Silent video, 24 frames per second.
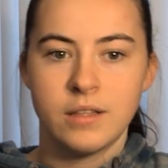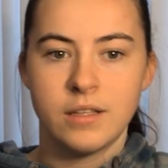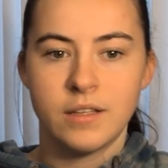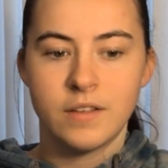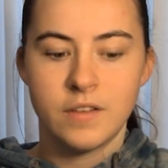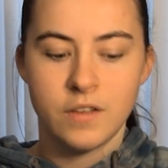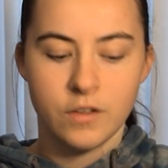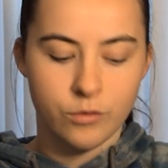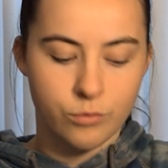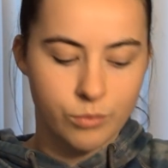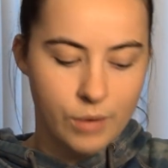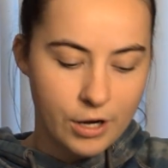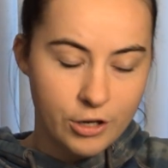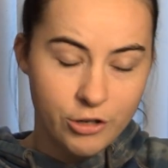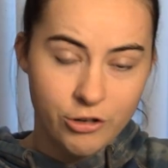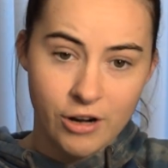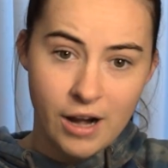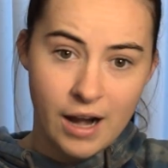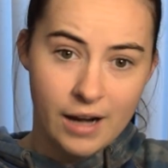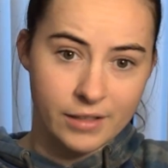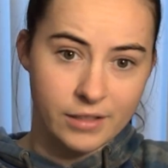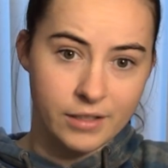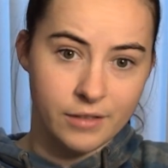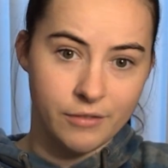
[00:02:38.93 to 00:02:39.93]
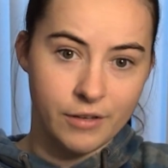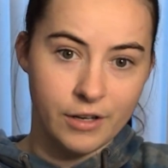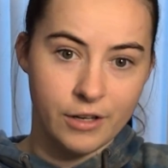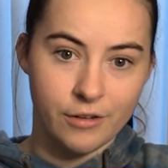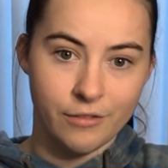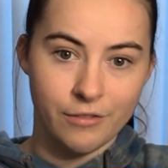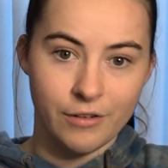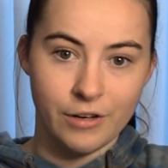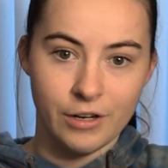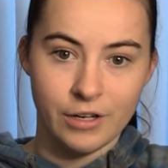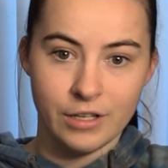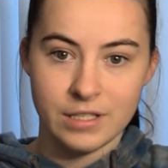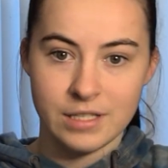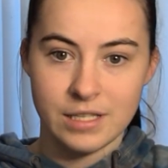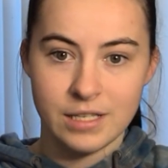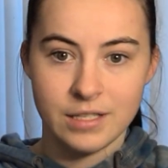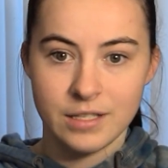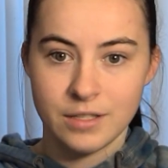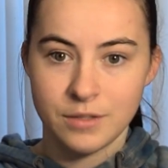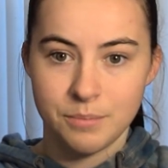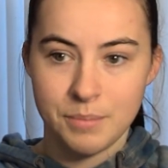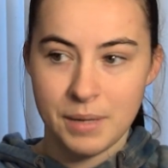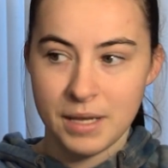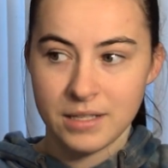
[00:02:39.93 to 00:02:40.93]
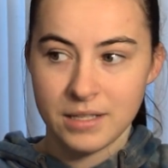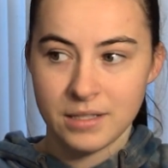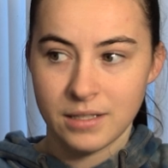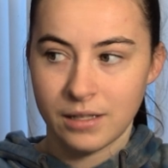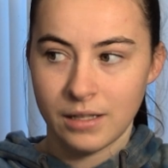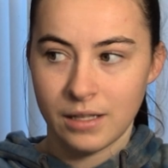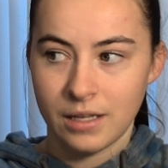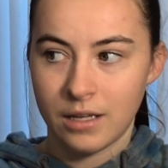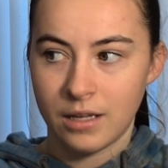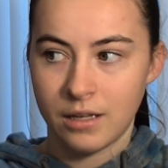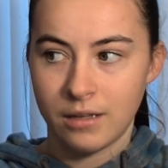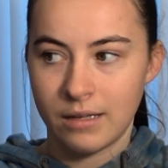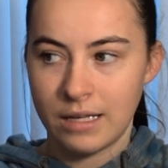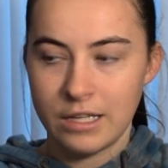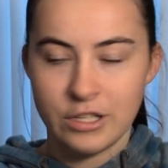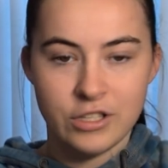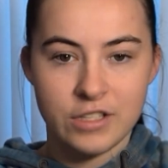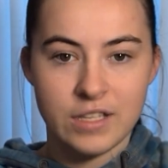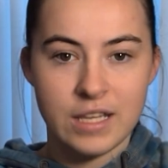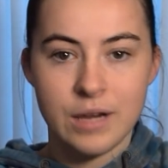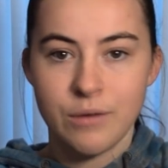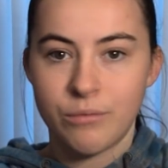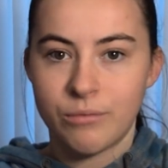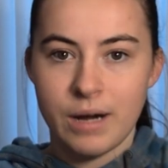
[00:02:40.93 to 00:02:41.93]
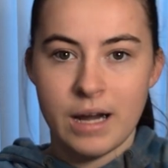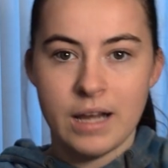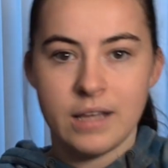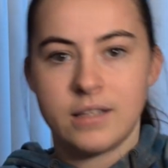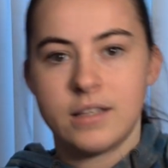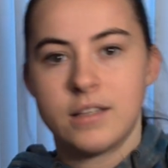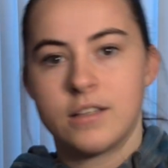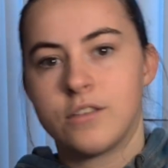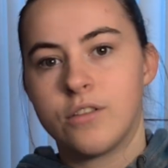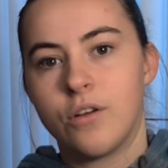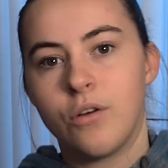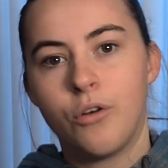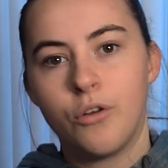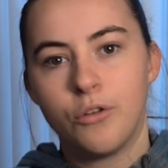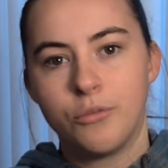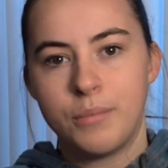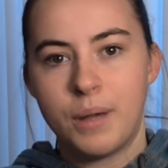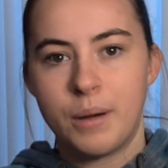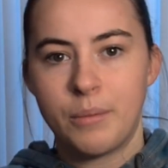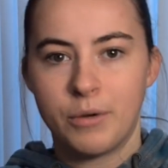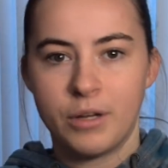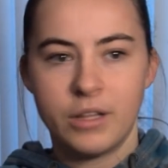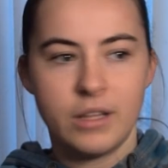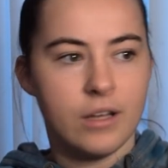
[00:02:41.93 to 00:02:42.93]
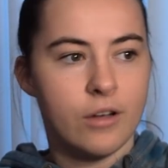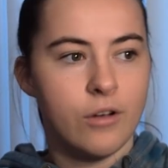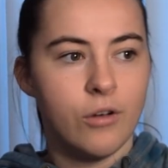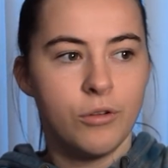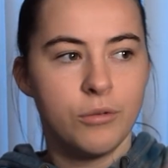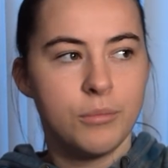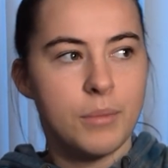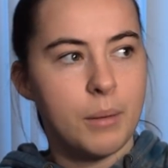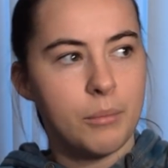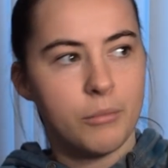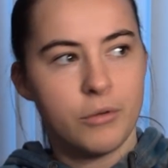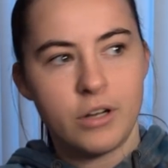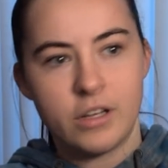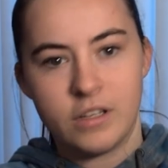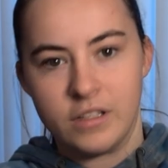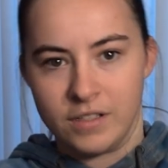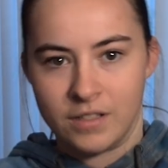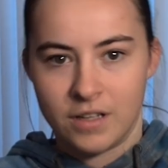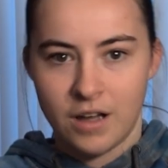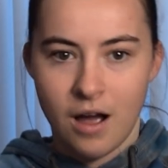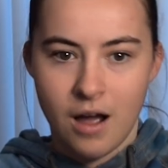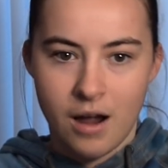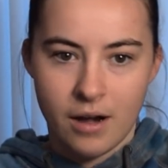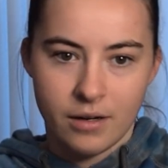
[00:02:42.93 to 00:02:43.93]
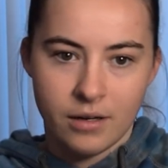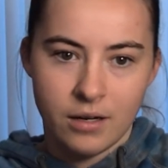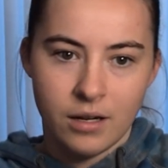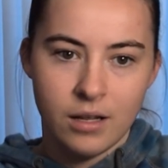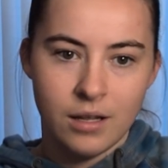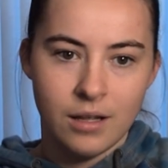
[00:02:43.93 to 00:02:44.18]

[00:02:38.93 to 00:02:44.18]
This is retroactive interference. This is basically, it just erases the old memory. The old memory is gone.